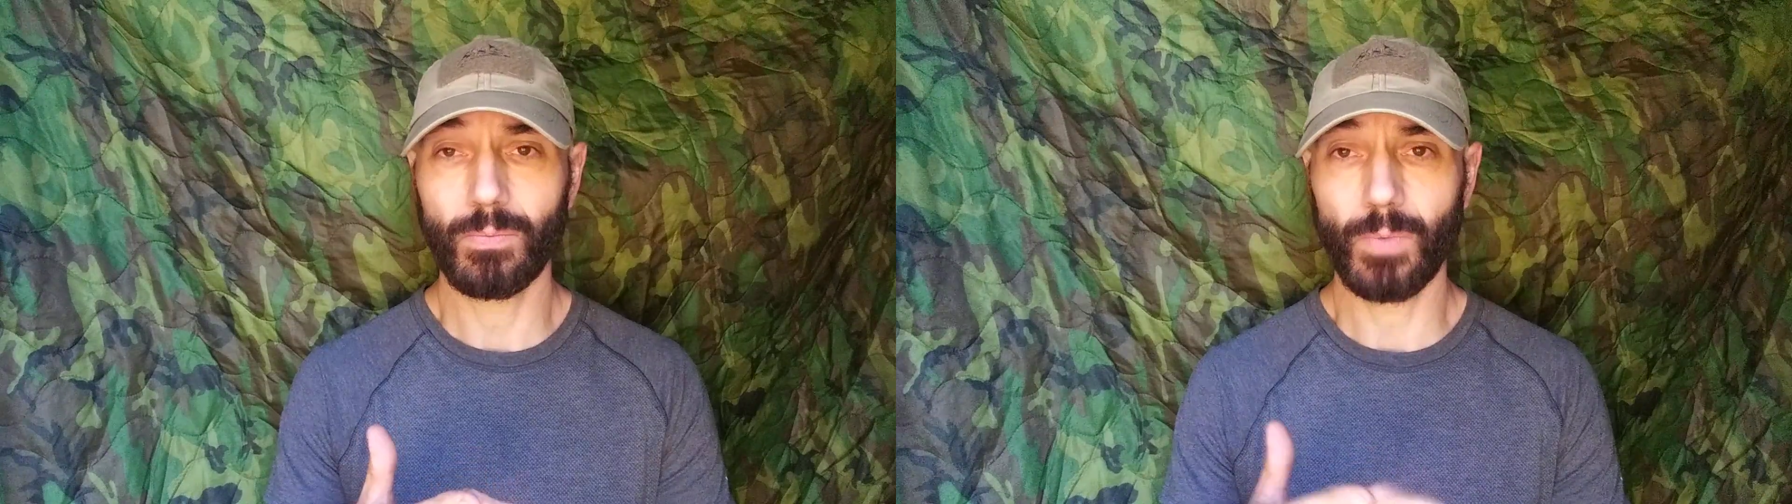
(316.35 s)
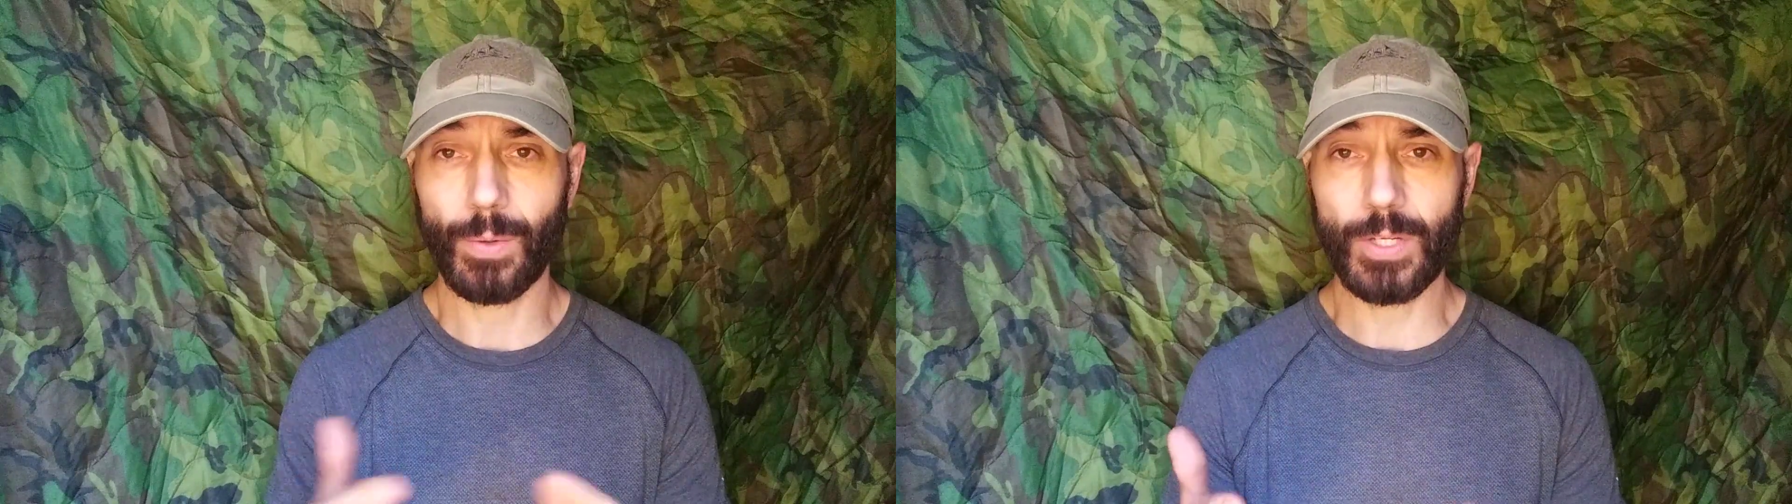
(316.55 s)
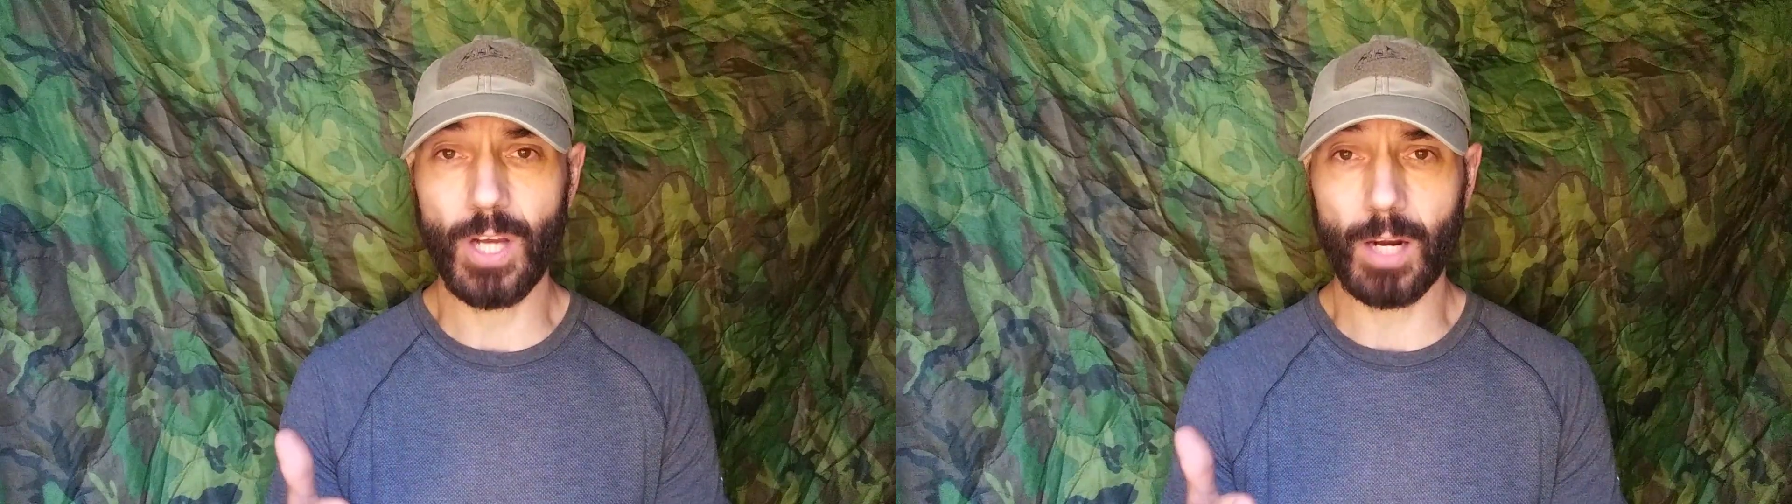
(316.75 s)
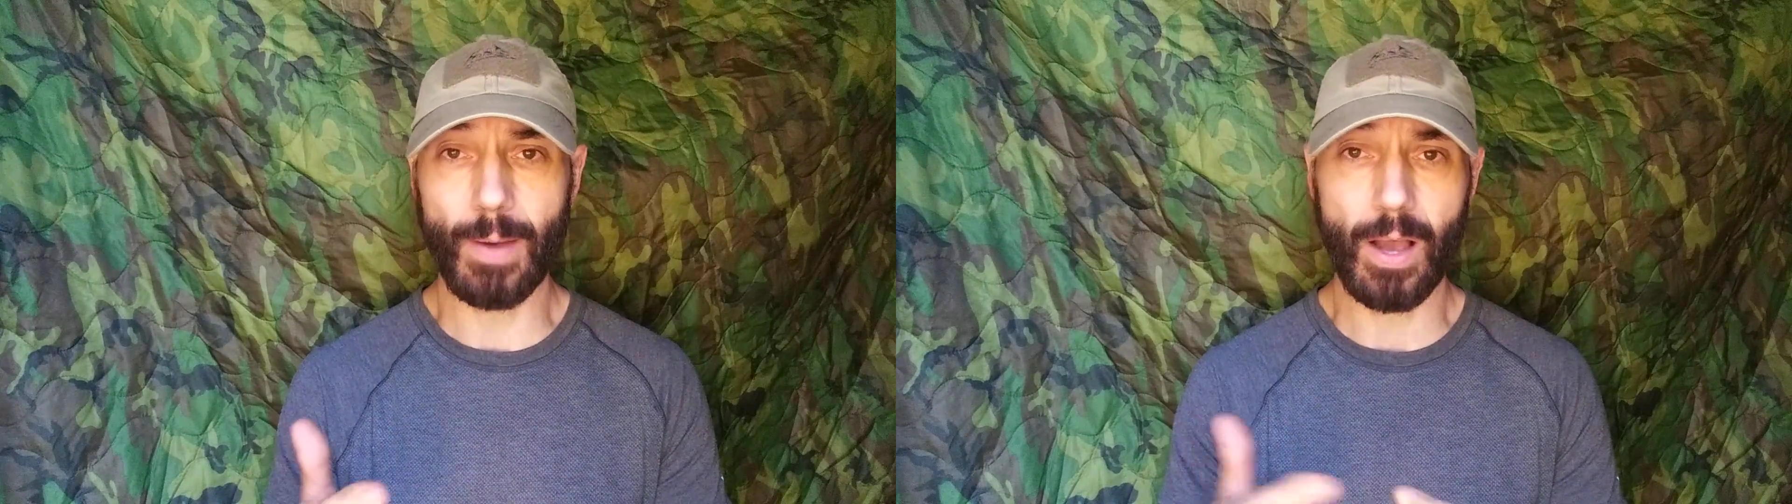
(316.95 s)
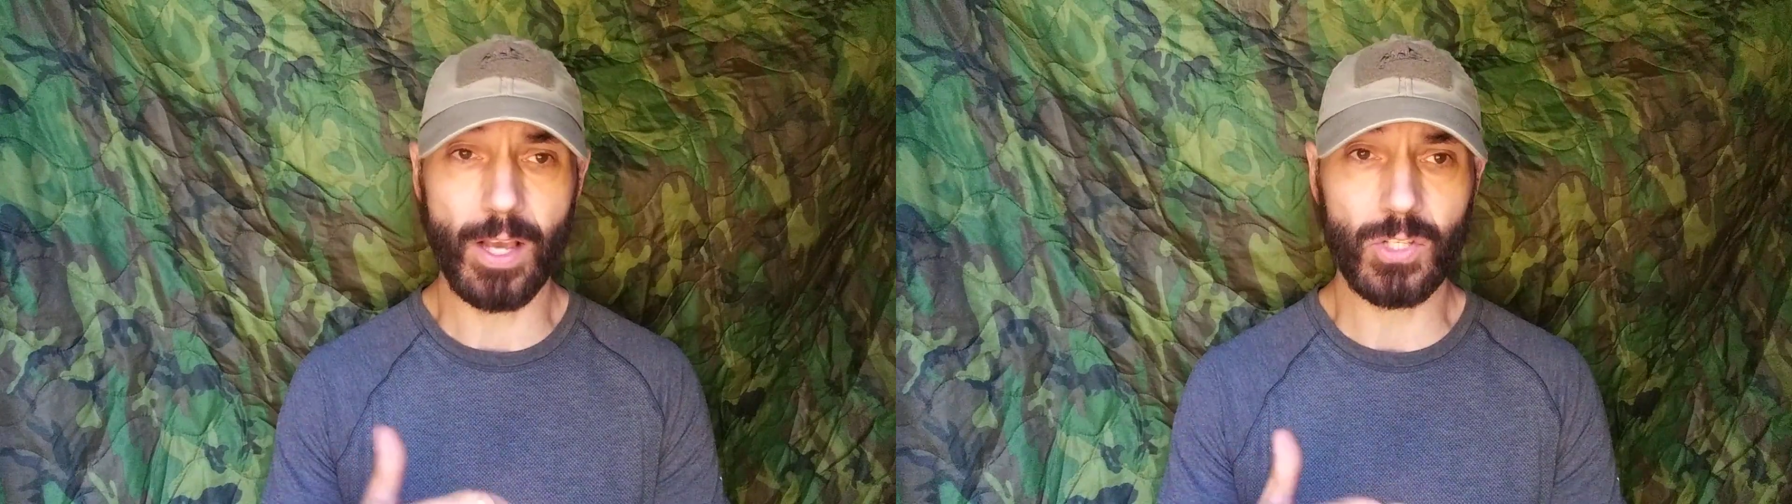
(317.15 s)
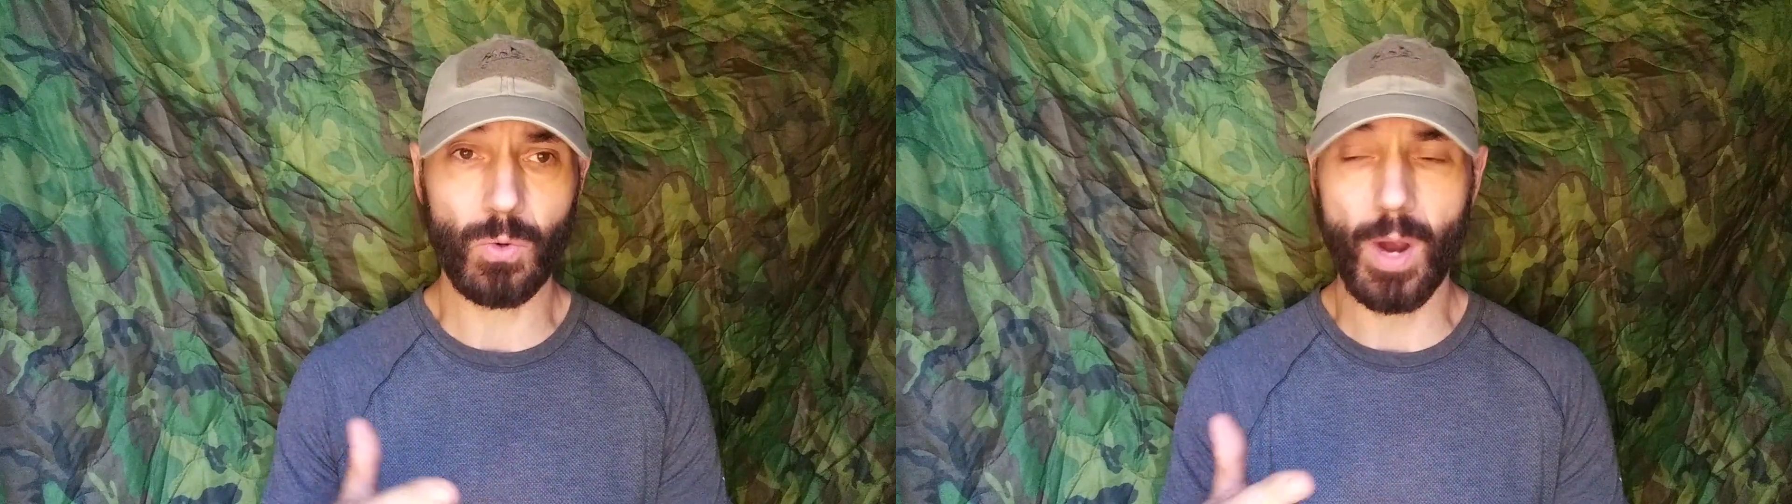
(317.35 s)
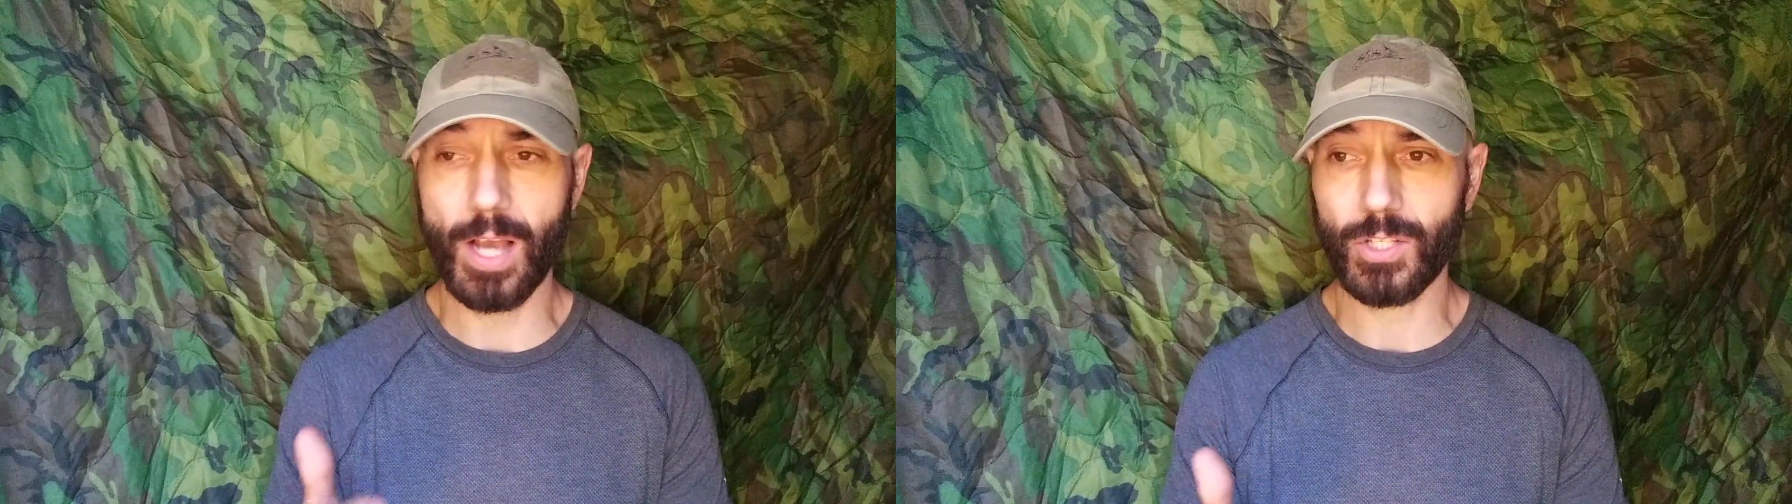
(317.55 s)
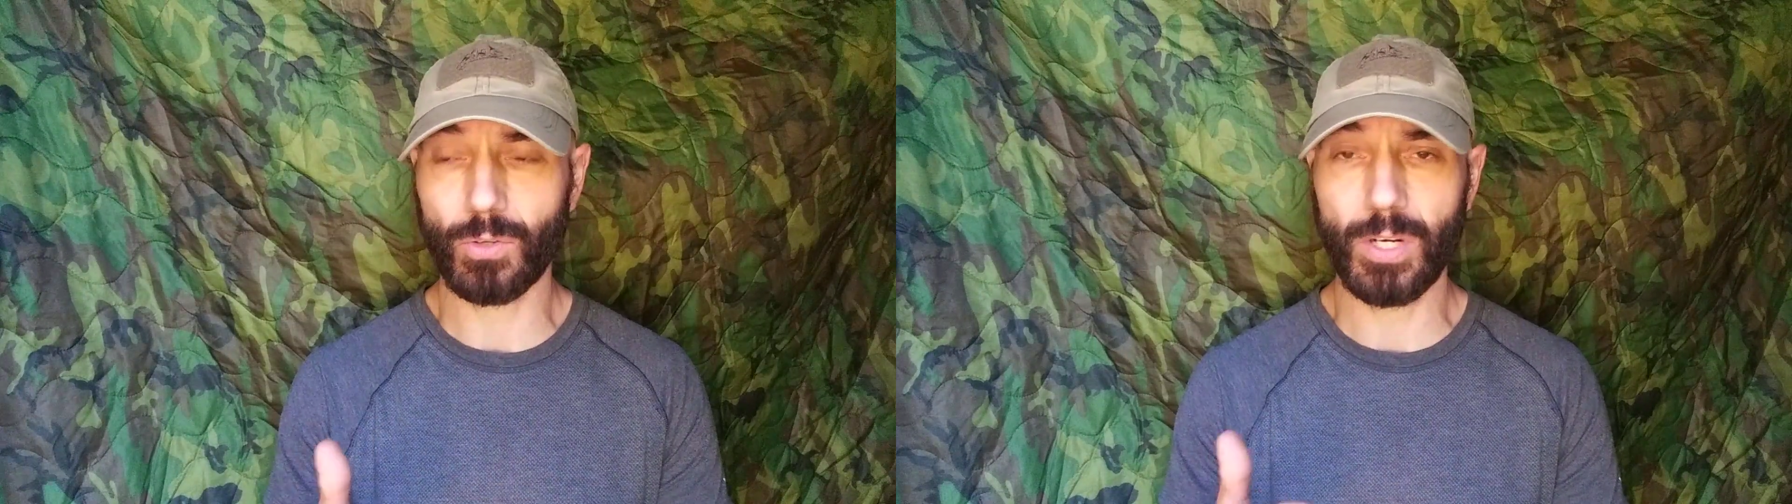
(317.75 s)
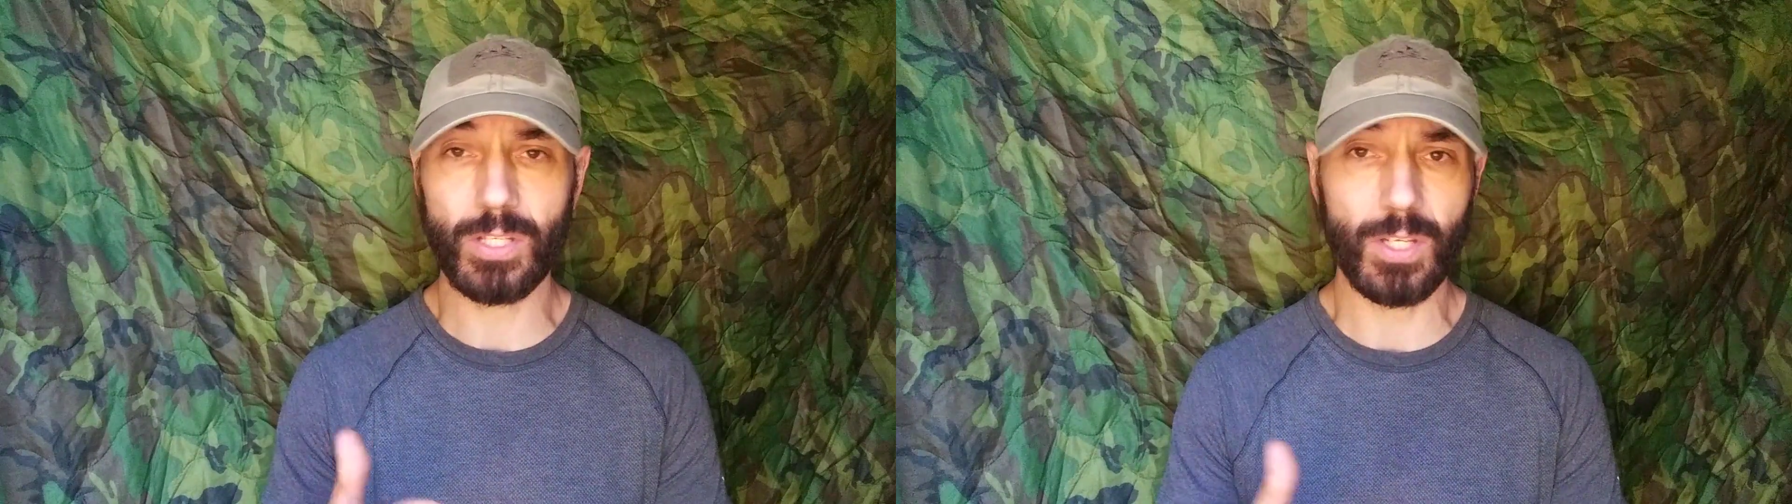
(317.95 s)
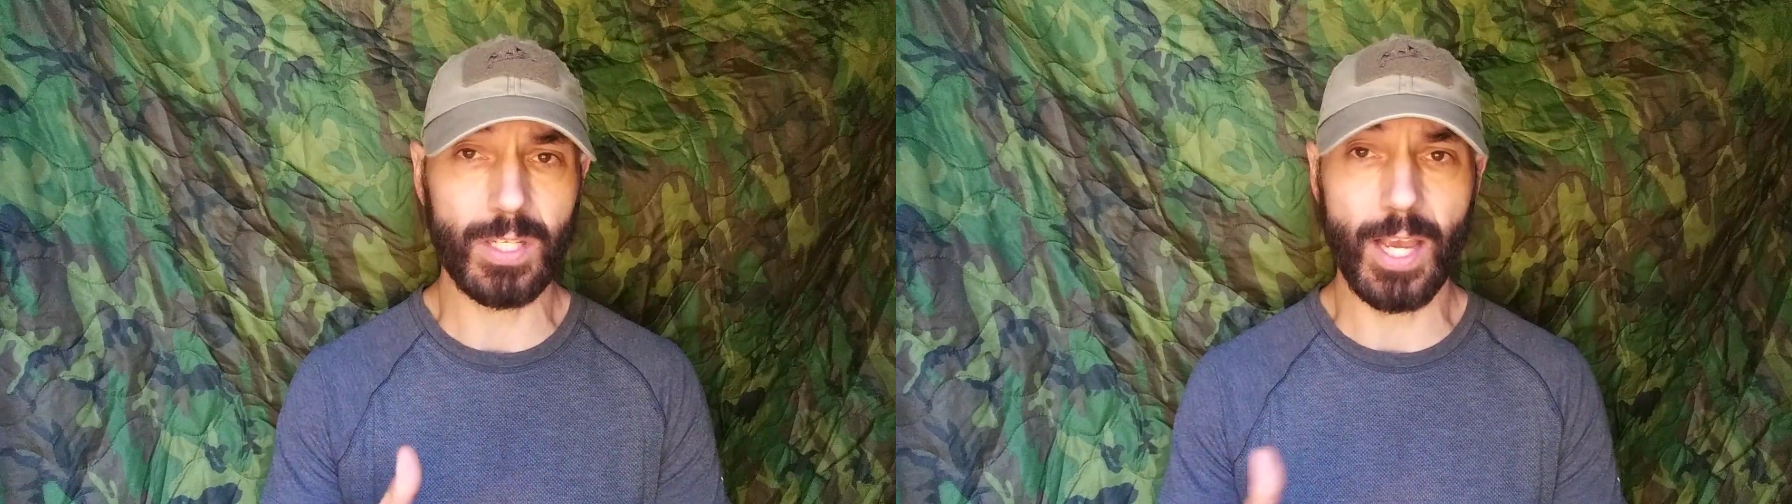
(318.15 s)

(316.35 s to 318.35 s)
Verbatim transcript: like we talk about SOS, Grizzly,